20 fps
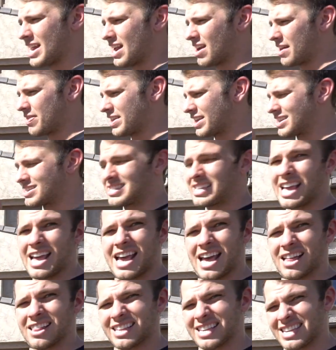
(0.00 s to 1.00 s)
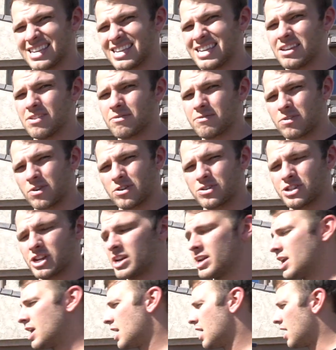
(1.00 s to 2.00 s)
out. I think it's the LE
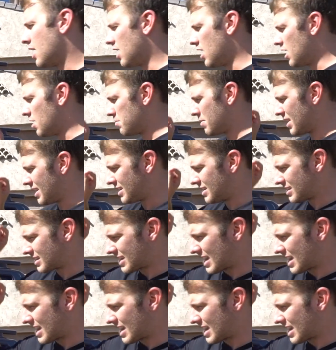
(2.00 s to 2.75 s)
version. It's